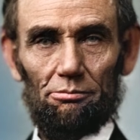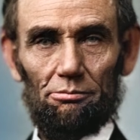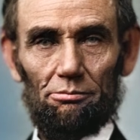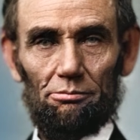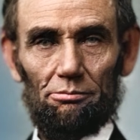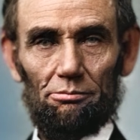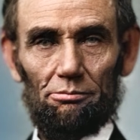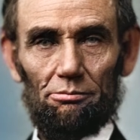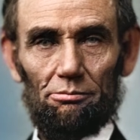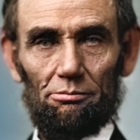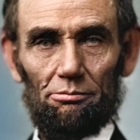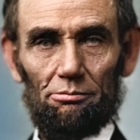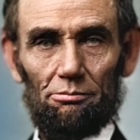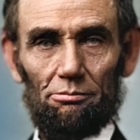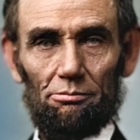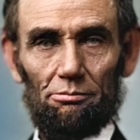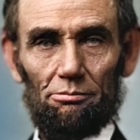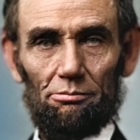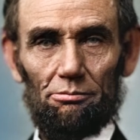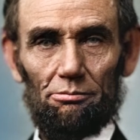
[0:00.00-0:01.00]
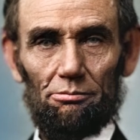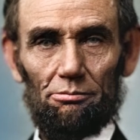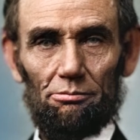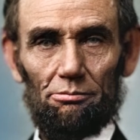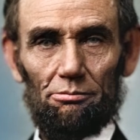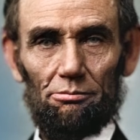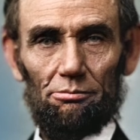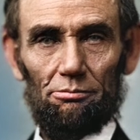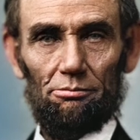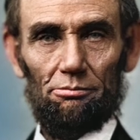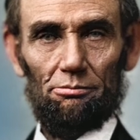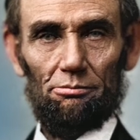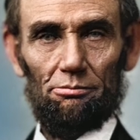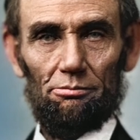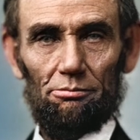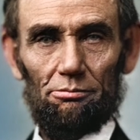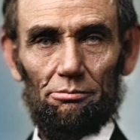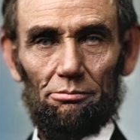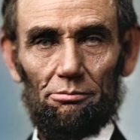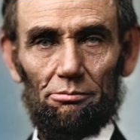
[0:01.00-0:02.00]

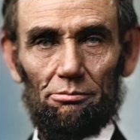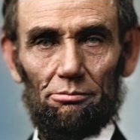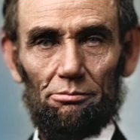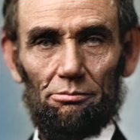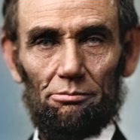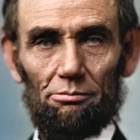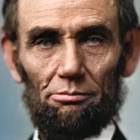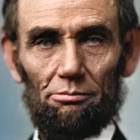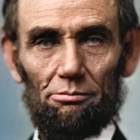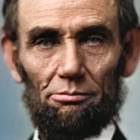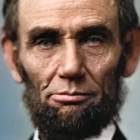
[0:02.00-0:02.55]
No one is speaking in this clip.